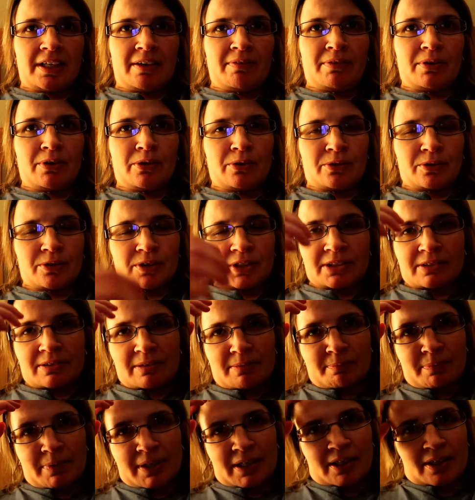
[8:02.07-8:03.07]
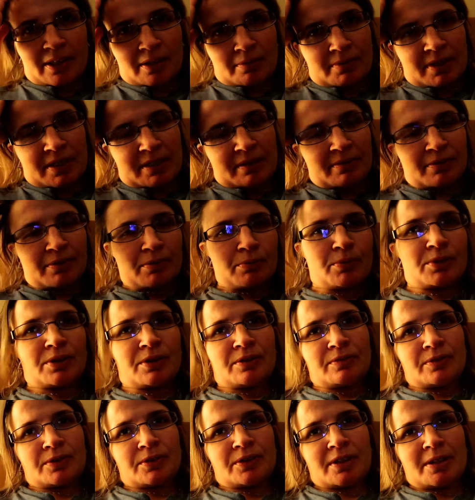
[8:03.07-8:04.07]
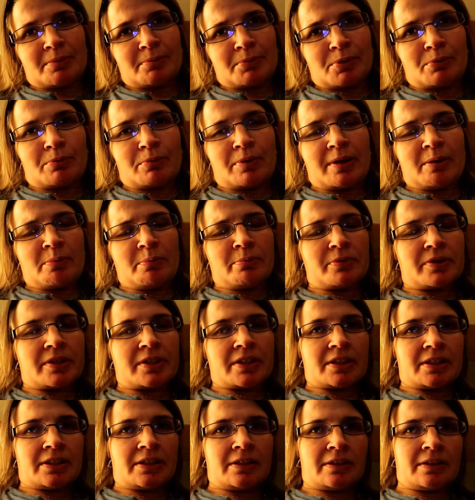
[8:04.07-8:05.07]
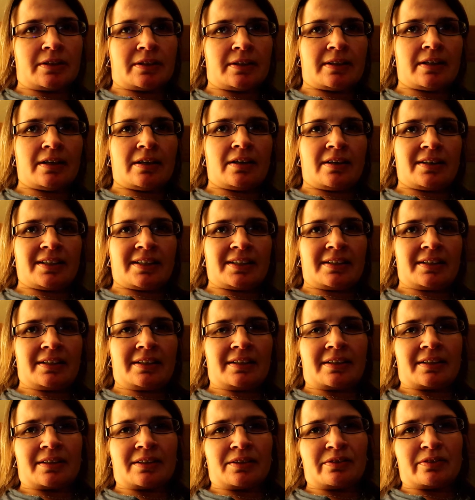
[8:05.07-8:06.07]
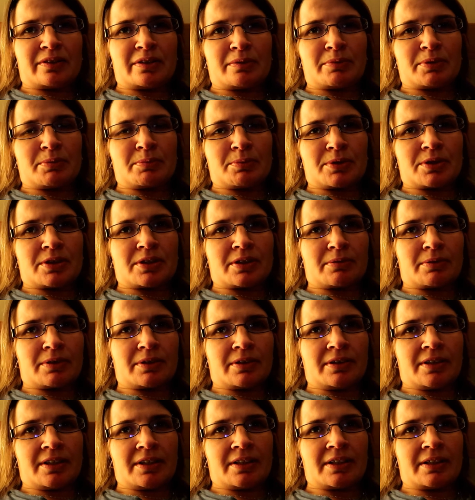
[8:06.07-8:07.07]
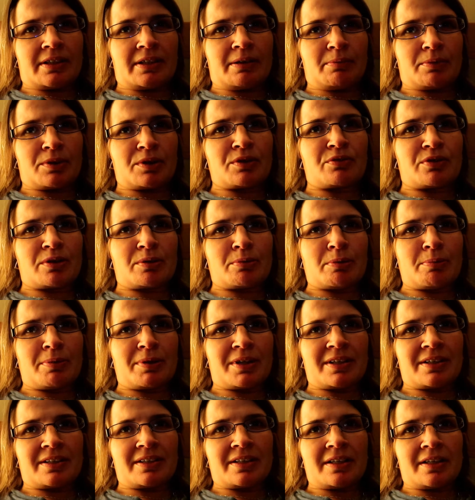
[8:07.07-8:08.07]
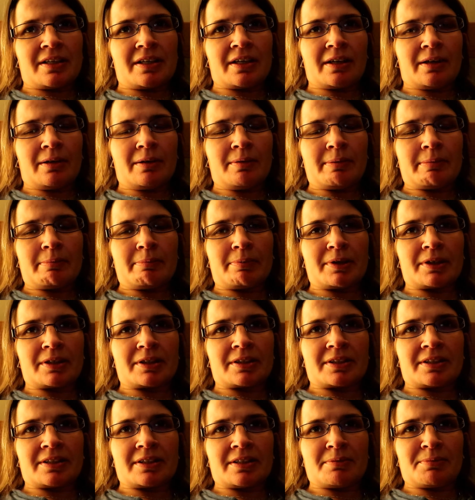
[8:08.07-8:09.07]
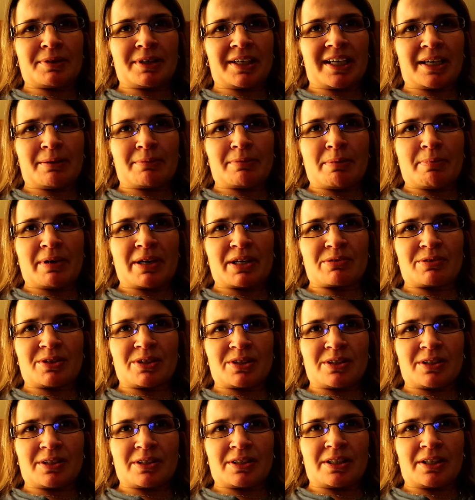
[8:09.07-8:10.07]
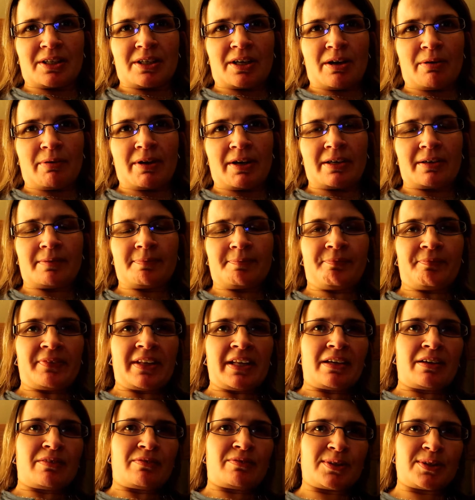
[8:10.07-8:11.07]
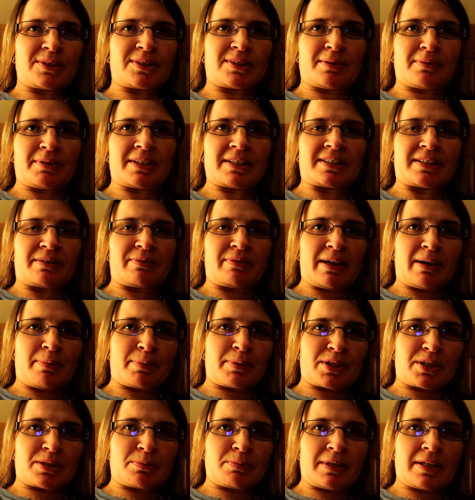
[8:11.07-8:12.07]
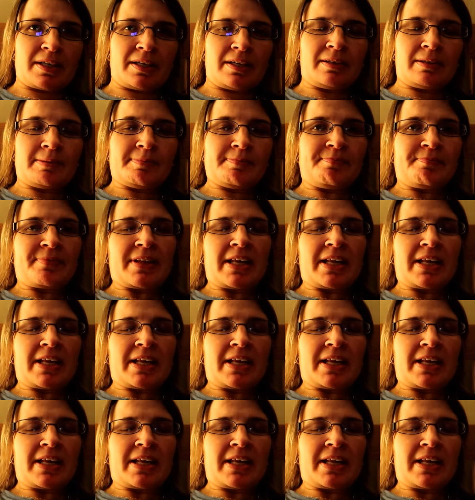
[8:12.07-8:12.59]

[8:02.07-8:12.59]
Evening all, so I'm back home now after a wonderful time at Webb's. I didn't get to film as much as I would have liked. I did want to film a bit at dinner, but my camera battery started going. First time that's ever happened to me.